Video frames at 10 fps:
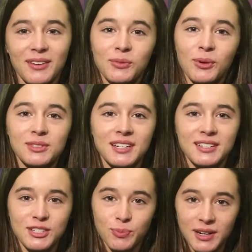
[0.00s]
enrolled
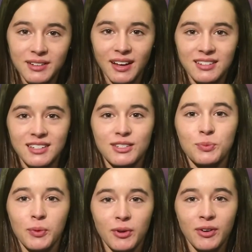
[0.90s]
in spring classes
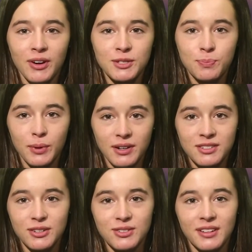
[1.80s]
will request
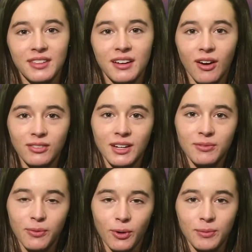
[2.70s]
books using the
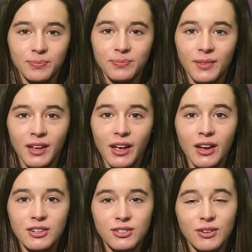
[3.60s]
online form.
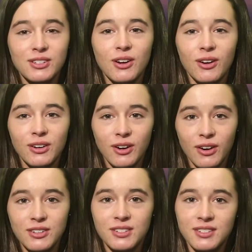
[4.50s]
Students are
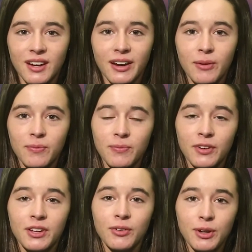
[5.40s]
encouraged to sign up
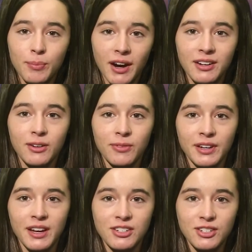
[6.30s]
for the Remind
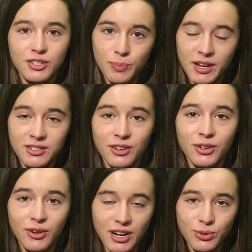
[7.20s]
notifications based on
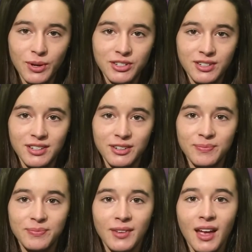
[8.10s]
your graduation year.
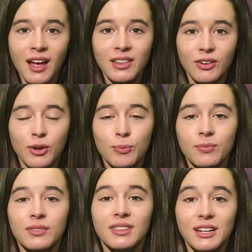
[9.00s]

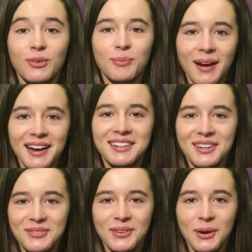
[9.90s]
The Remind
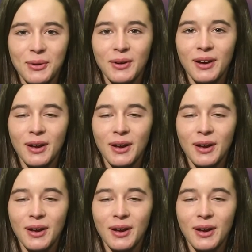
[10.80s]
info,